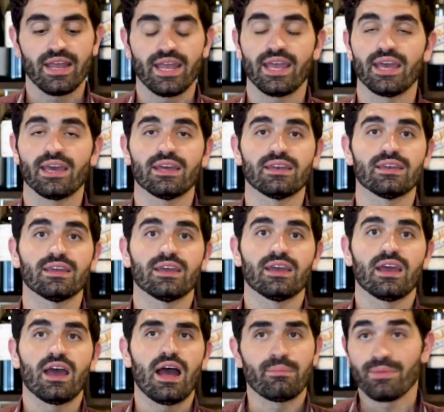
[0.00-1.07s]
And
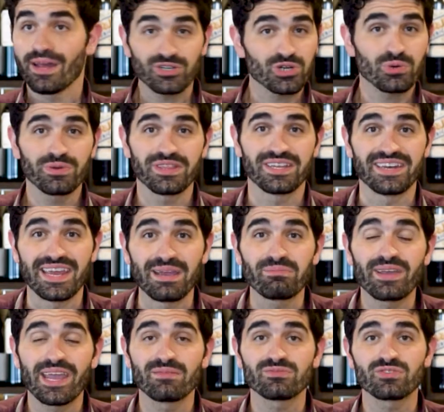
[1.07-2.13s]
I'm not sure where the name
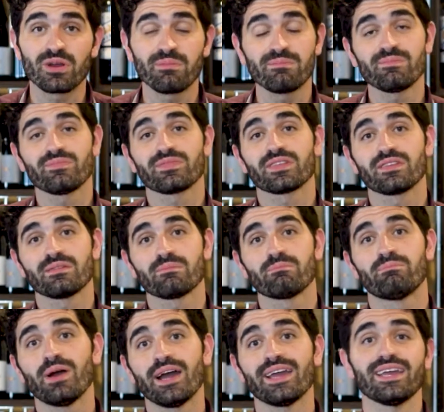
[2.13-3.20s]
came from,
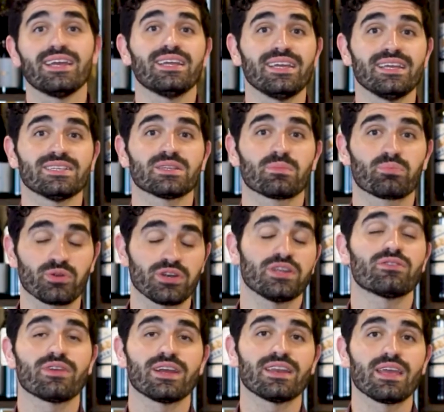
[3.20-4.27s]
but it is a pretty
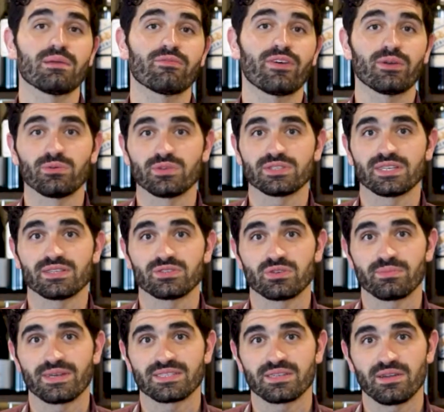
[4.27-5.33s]
great name if I will say so
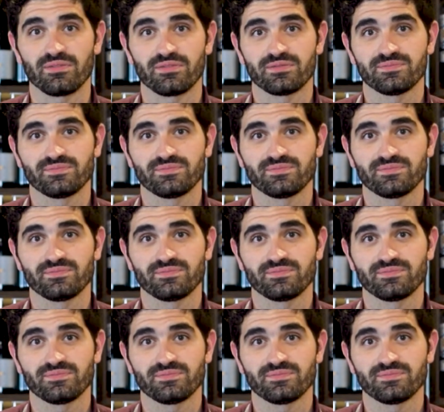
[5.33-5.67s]
myself.